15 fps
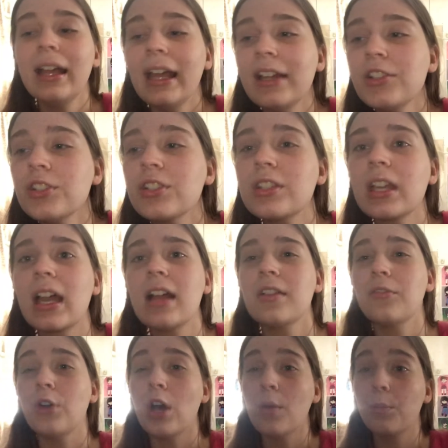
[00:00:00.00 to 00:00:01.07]
And just to kind
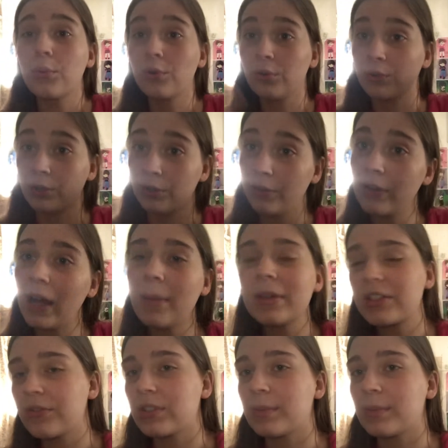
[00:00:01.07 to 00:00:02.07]
of prove how much of a